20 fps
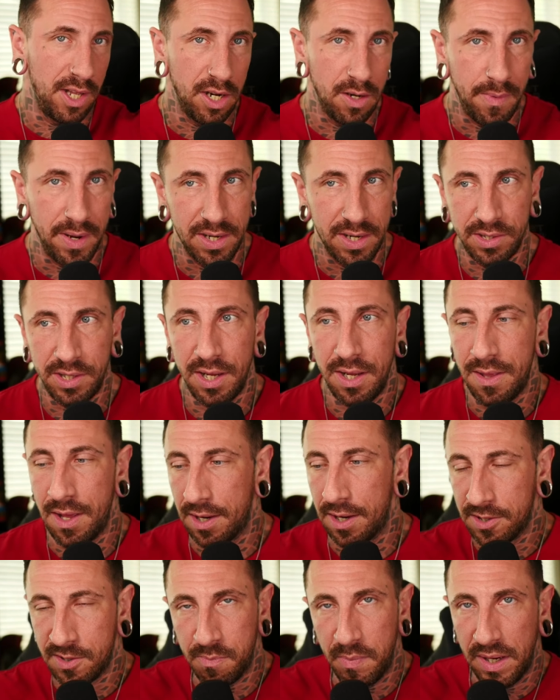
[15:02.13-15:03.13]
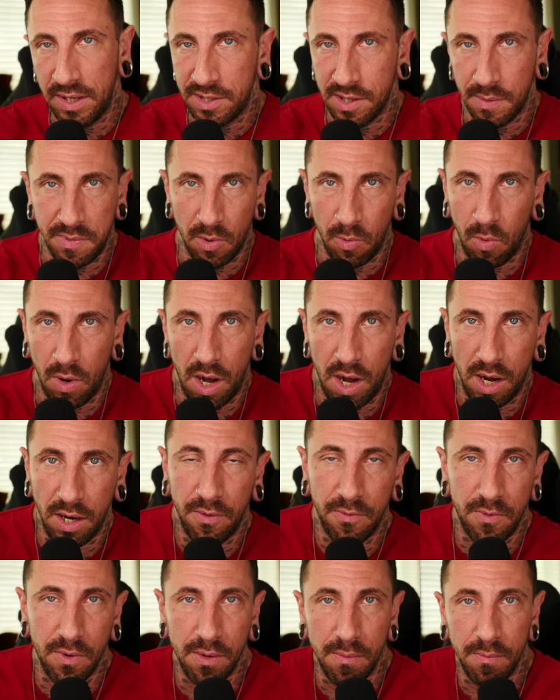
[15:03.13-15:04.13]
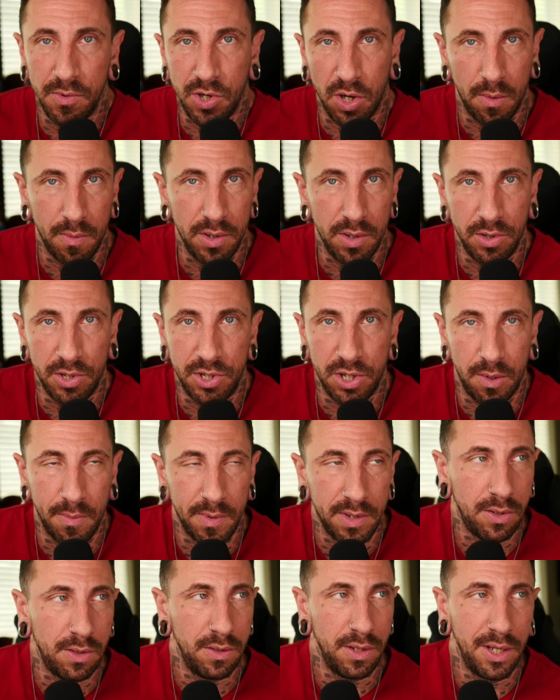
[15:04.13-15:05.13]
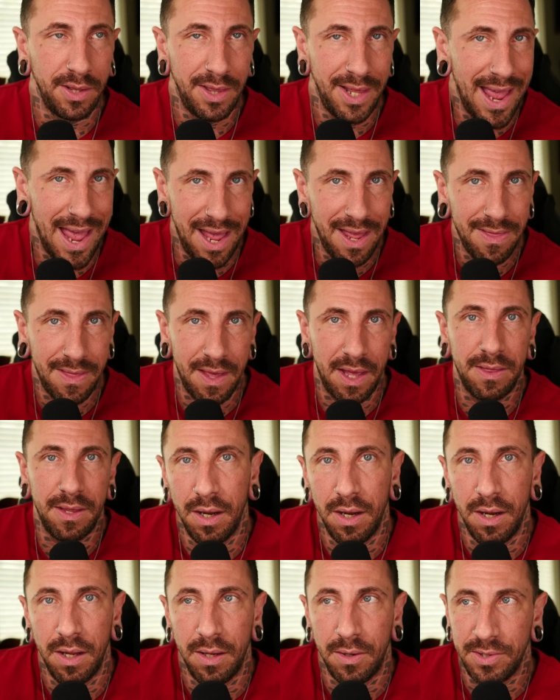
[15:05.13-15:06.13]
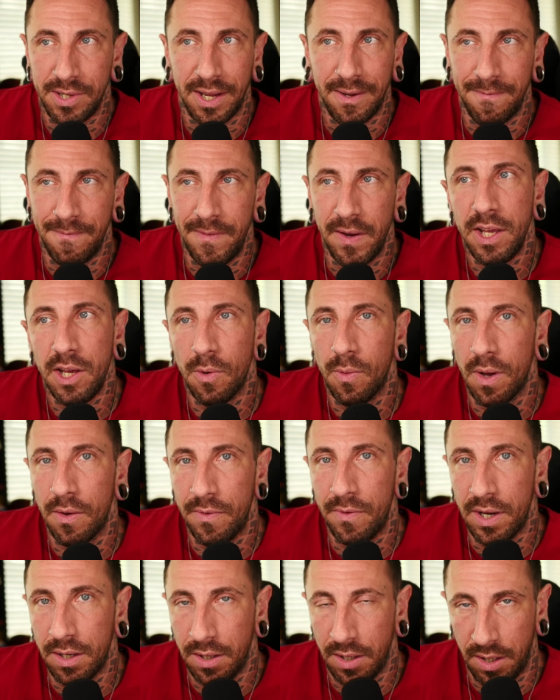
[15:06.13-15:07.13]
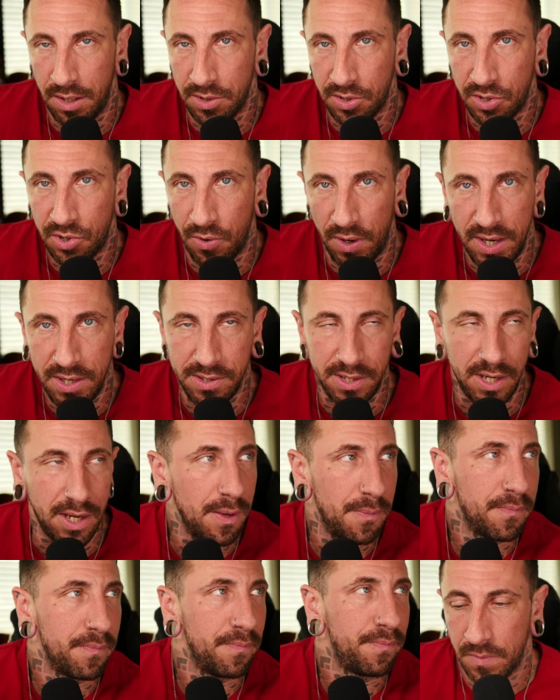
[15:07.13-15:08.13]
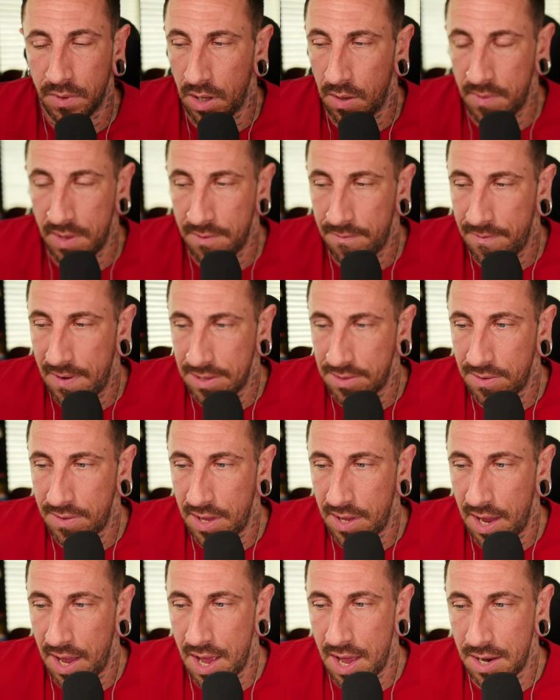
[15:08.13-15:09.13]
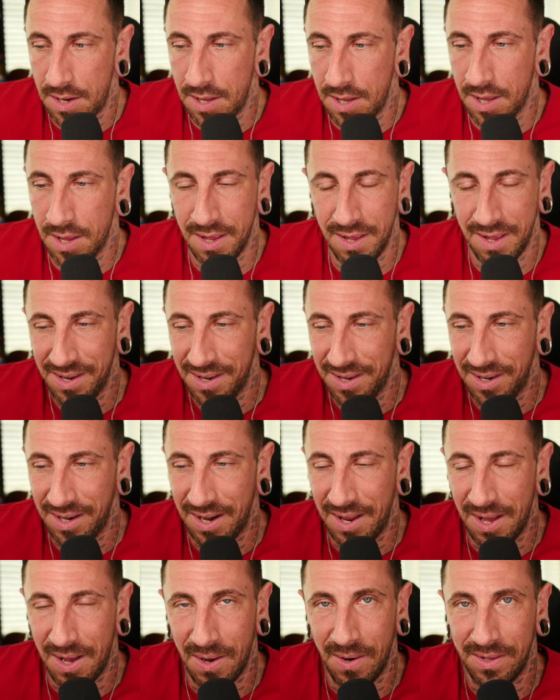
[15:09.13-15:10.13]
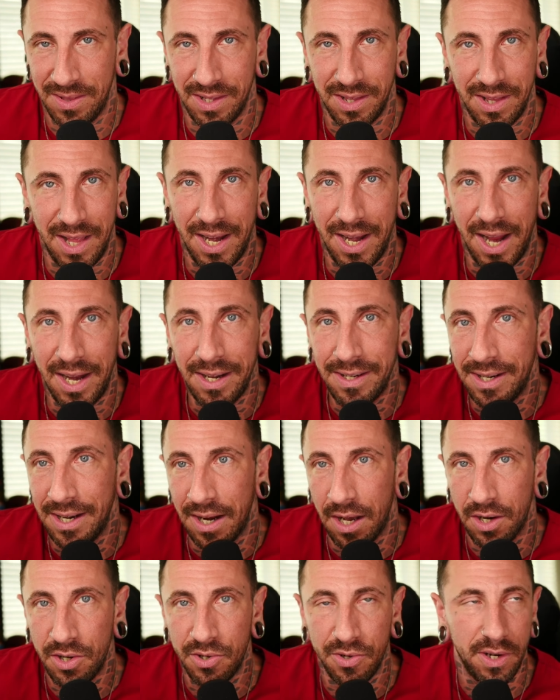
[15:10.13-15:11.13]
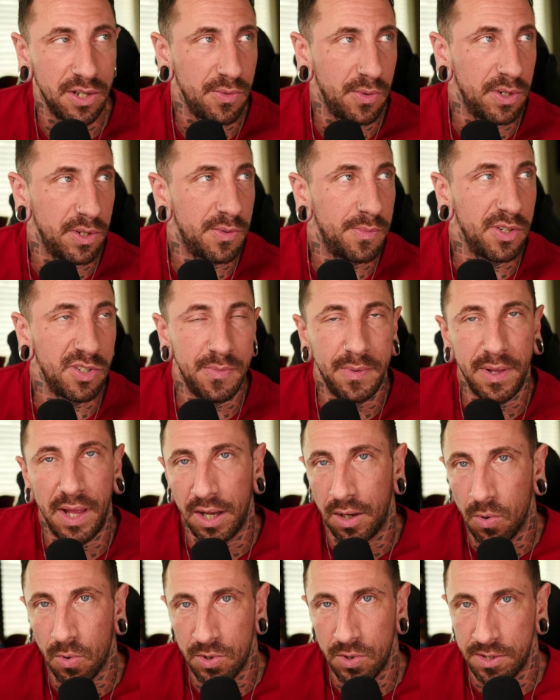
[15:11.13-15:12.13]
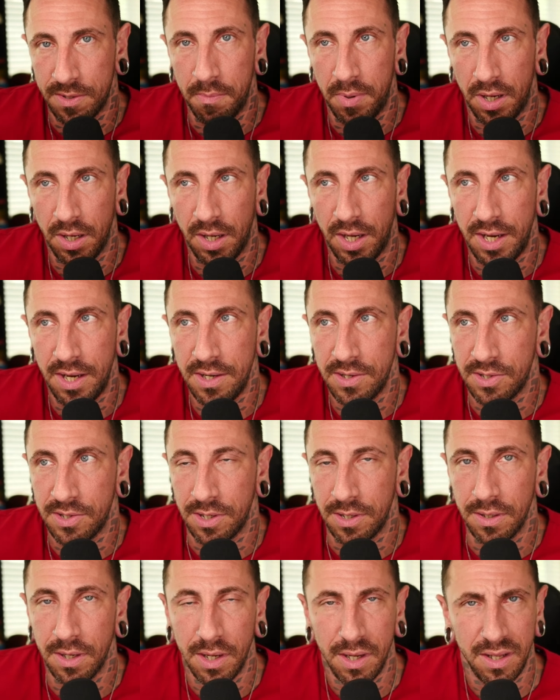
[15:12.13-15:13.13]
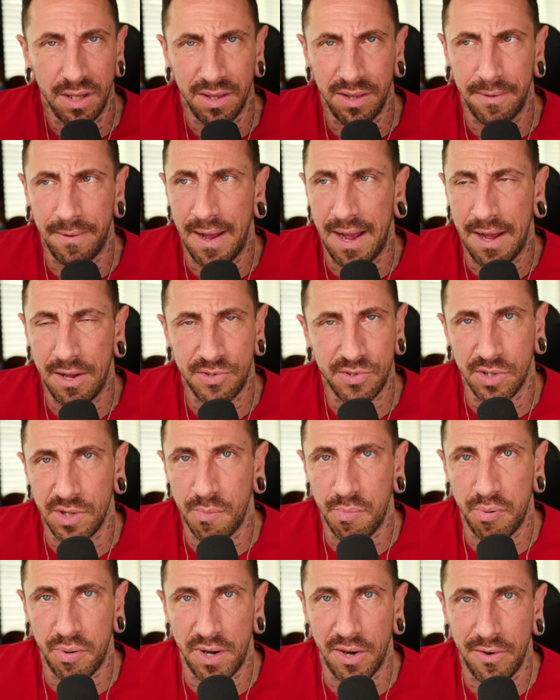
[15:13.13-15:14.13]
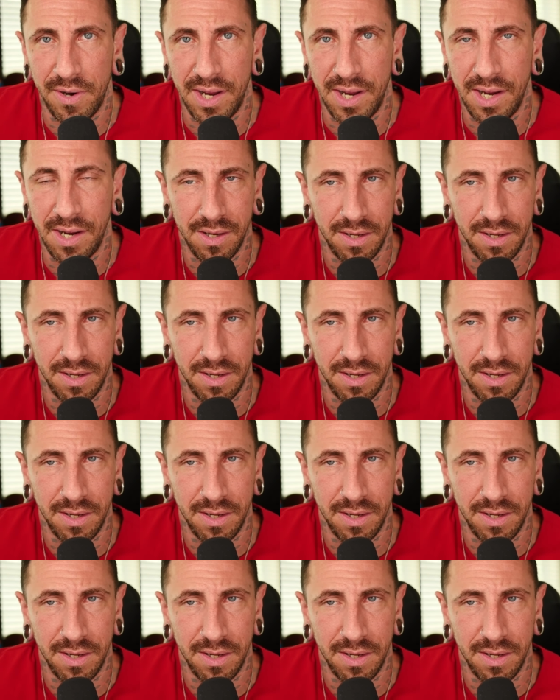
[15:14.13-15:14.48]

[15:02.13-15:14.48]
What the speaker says: basically, that speeds up your walk from terminal to terminal. Like, they had that there. There was like video of it, and it's crazy. I mean, the fact that they had, you know, in the late 1800s, when it's supposed to be like horse and buggies and Little House on the Prairie